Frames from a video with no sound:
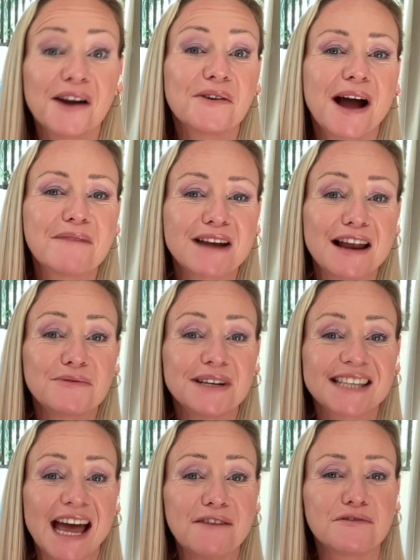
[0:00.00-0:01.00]
Hello, I'm Claire
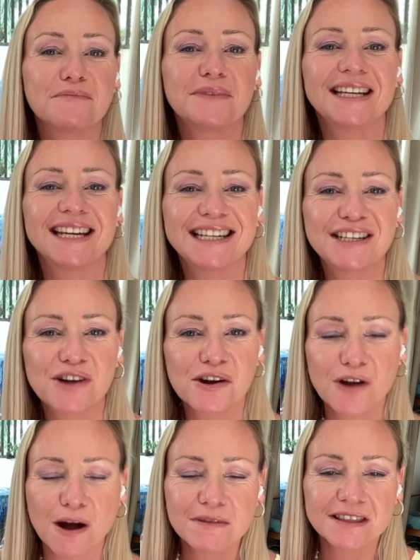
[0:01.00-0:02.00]
Louise Hay from
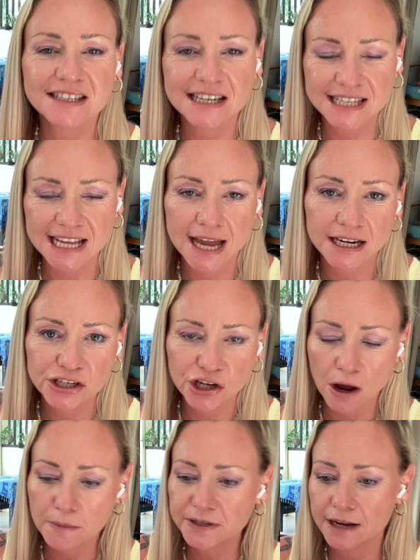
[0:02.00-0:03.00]
BeHealing.com, and this is the
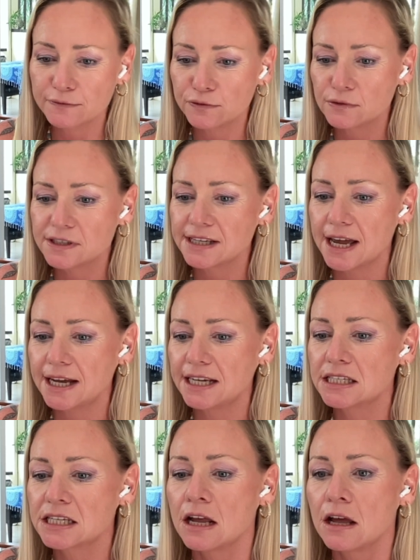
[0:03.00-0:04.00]
energy update for all
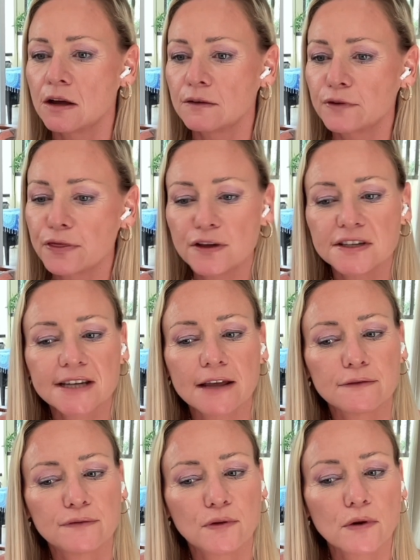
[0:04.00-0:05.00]
signs for
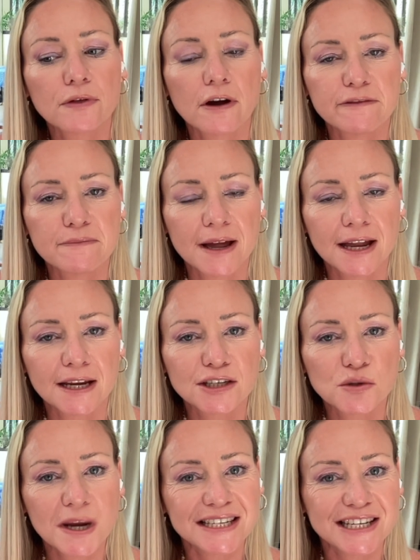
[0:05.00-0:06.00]
Thursday, the 4th of May,
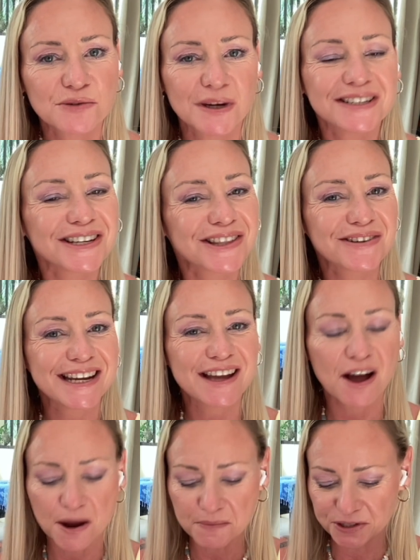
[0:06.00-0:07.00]
2023.
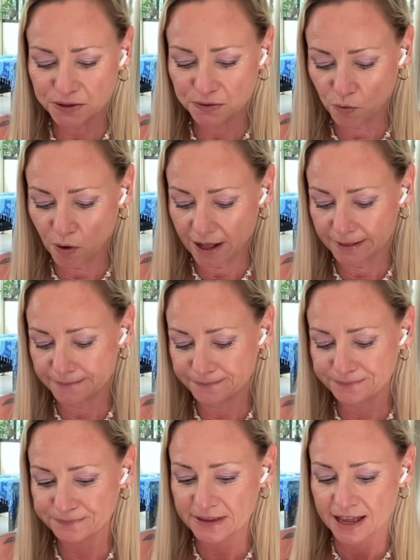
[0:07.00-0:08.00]
I hope you're doing well.
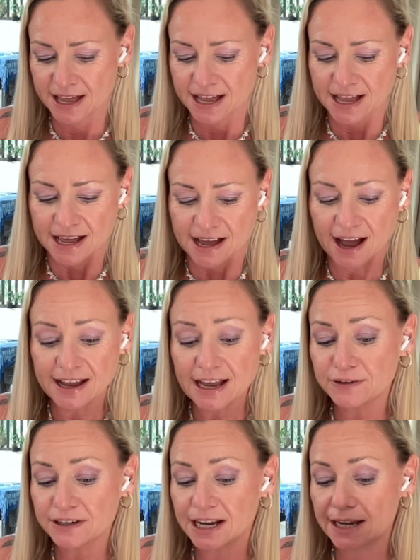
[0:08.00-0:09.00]
I
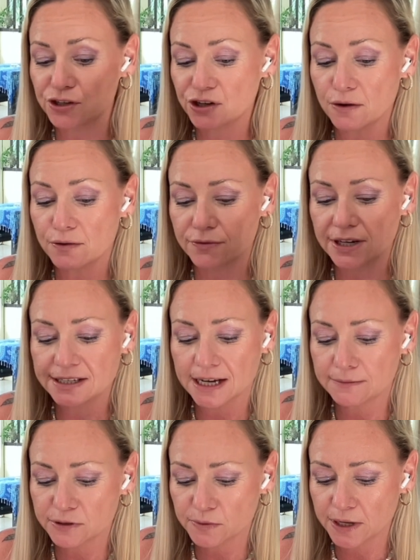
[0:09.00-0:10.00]
have a live show 3
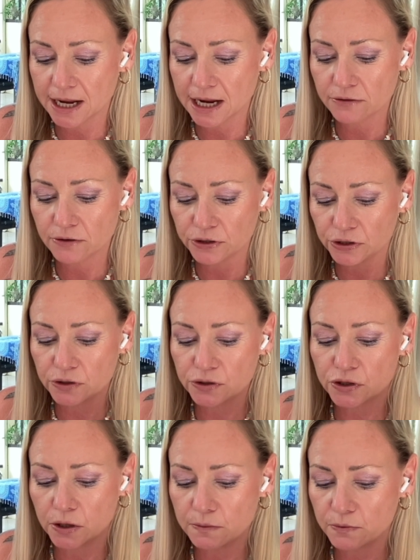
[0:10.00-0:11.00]
times a week here on
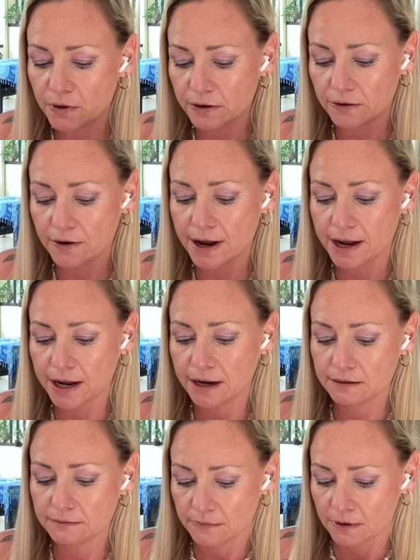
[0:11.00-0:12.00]
YouTube where
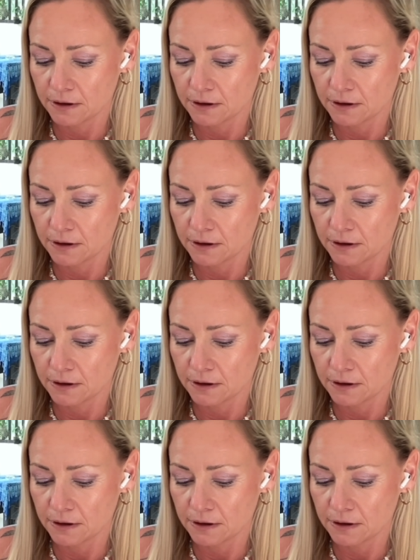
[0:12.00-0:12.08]
I